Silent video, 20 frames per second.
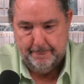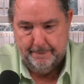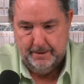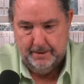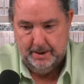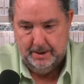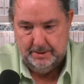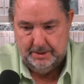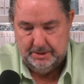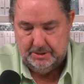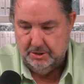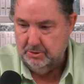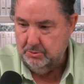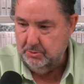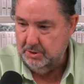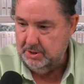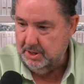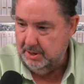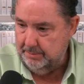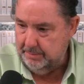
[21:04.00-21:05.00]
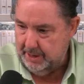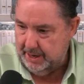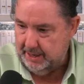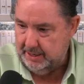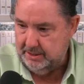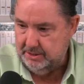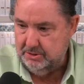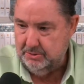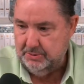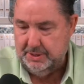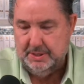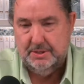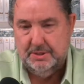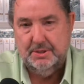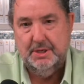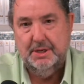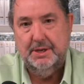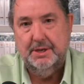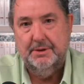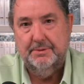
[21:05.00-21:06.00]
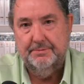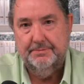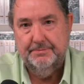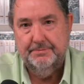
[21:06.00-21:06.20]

and that Dowd would come back to his city.